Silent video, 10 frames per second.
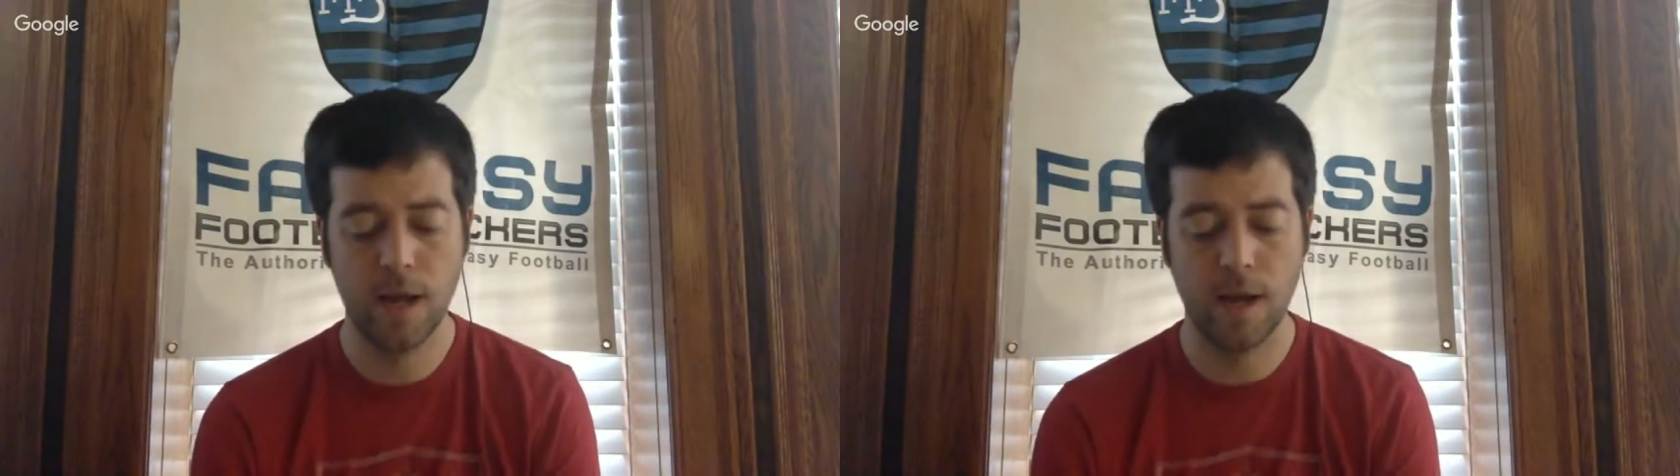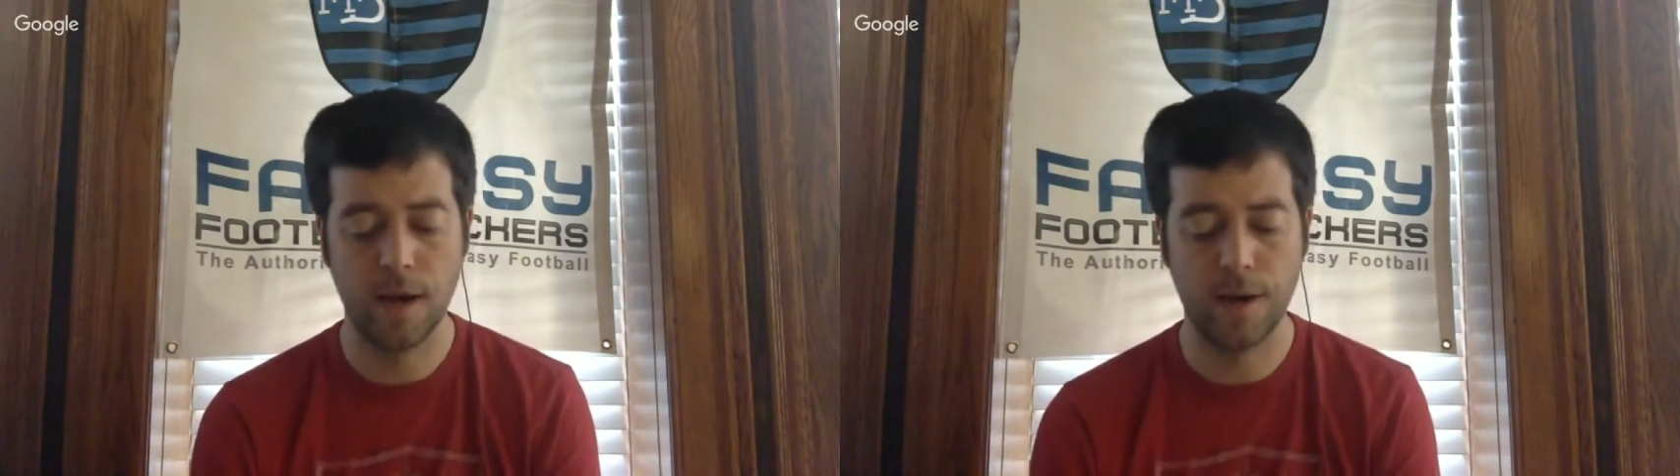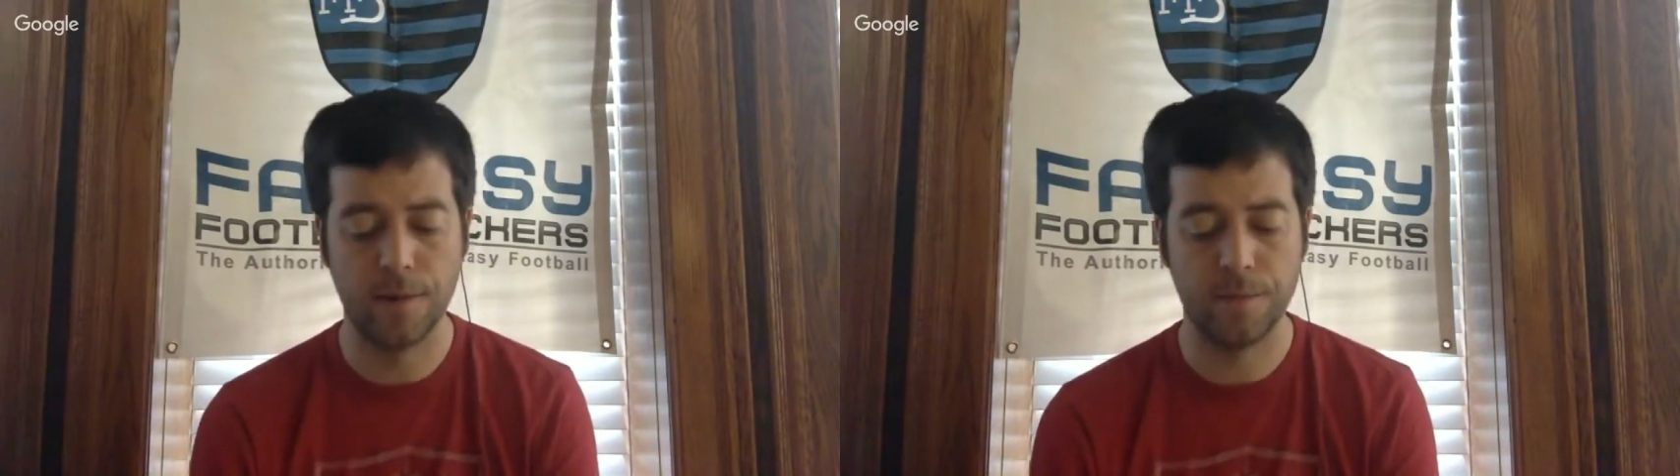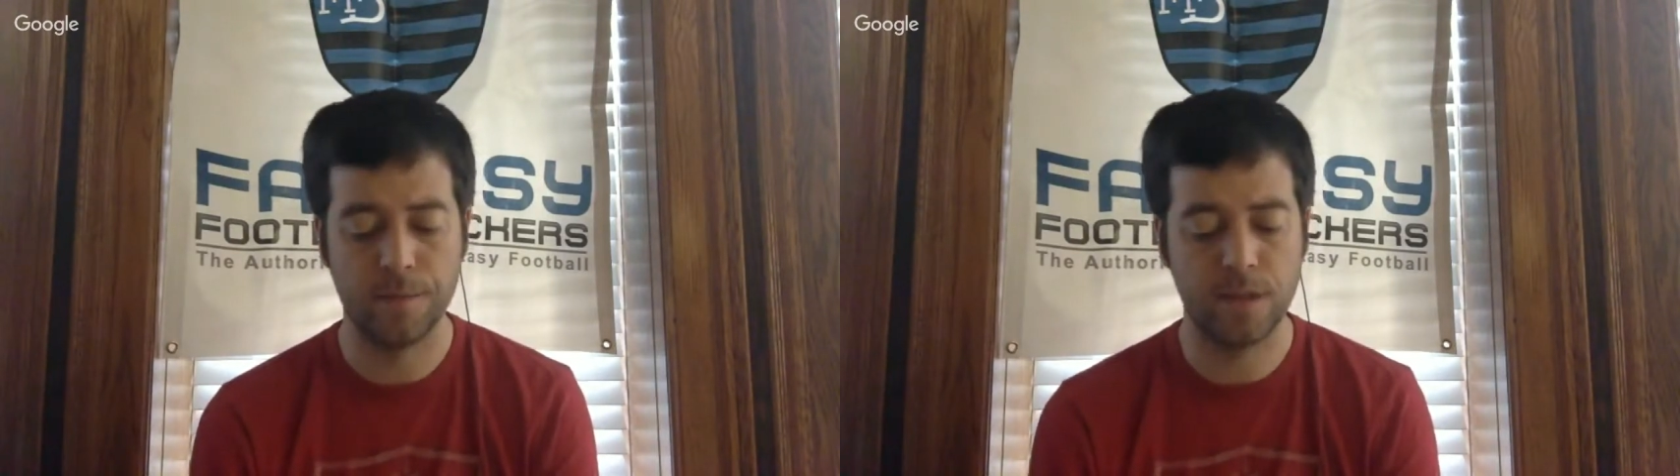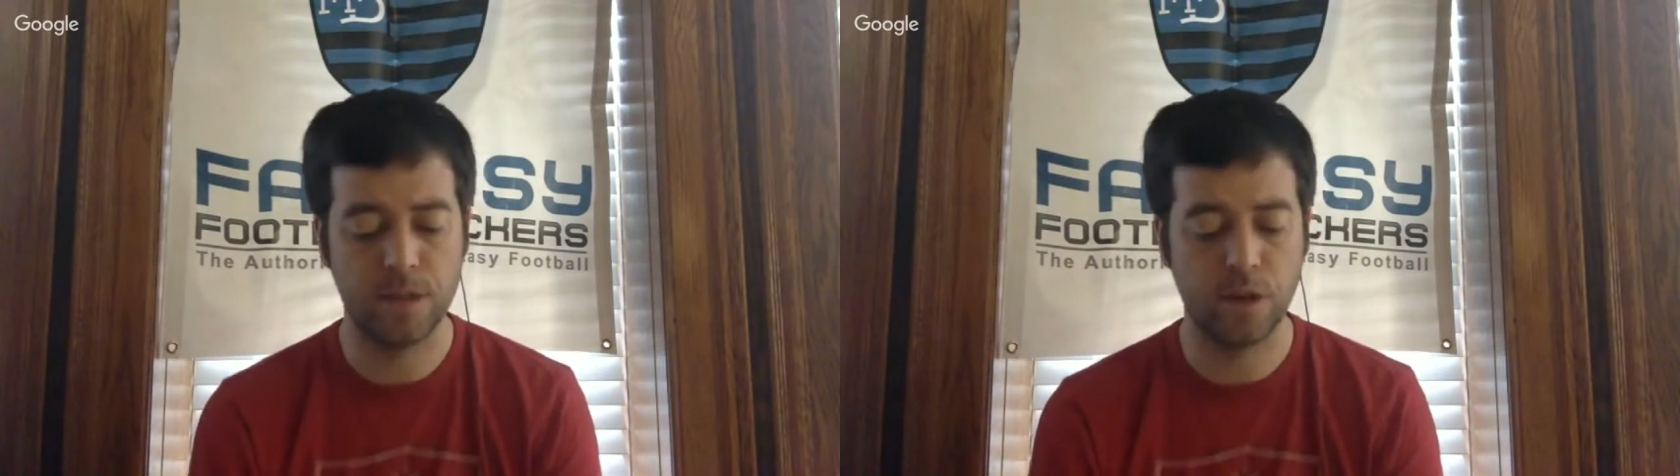
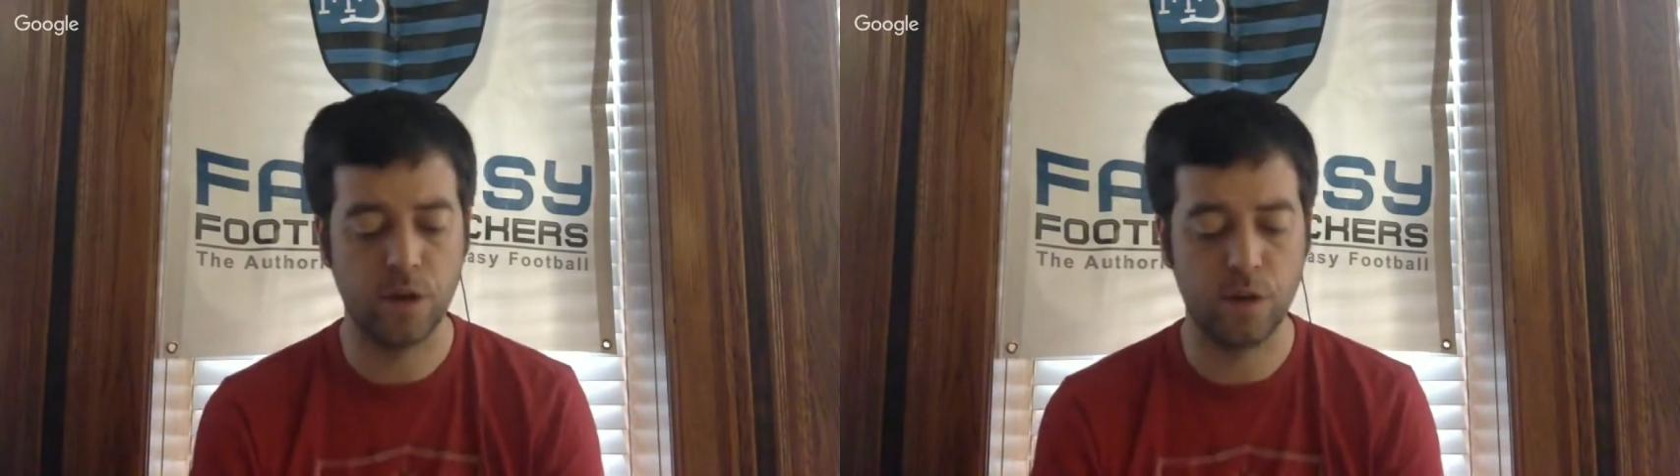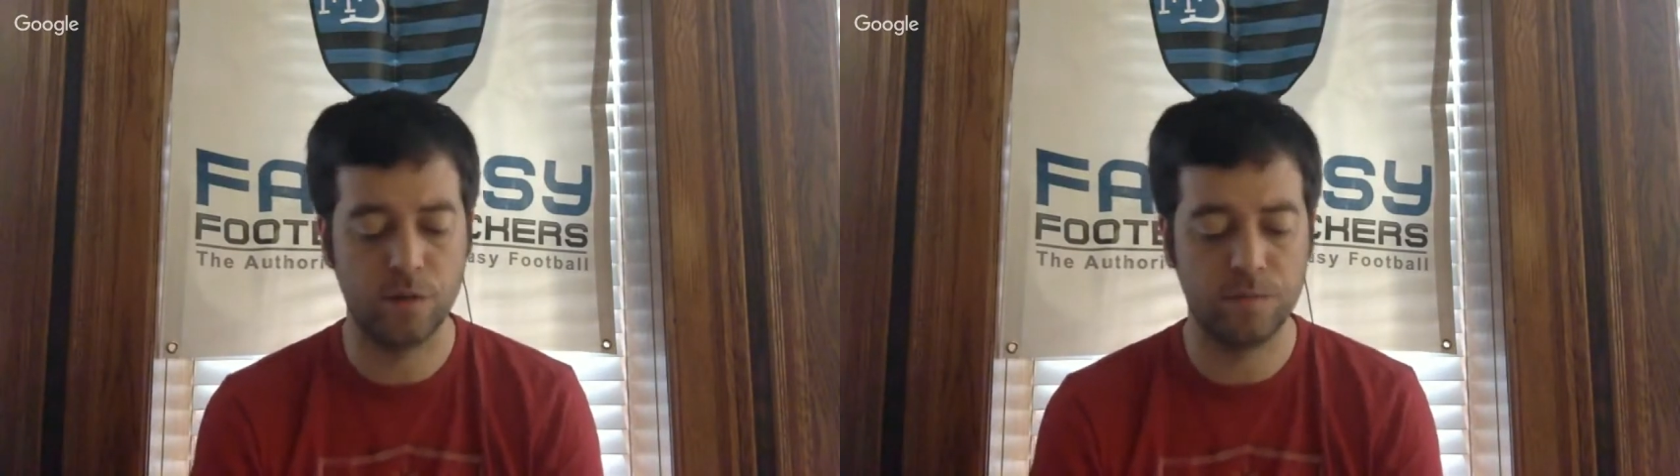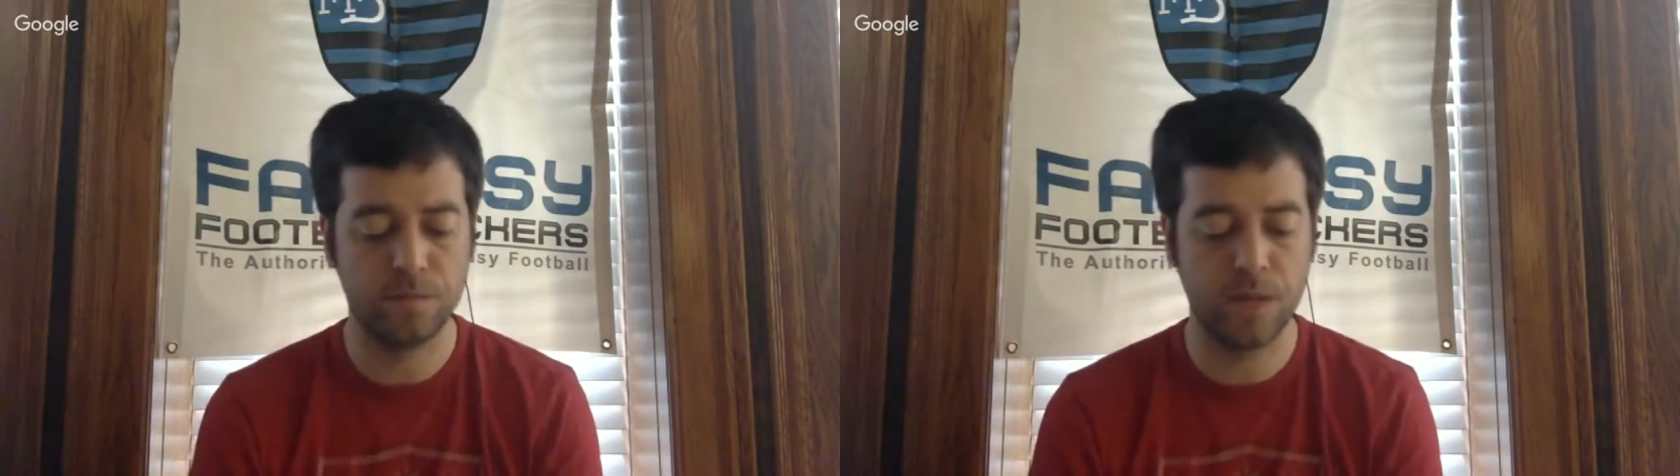Sessegnon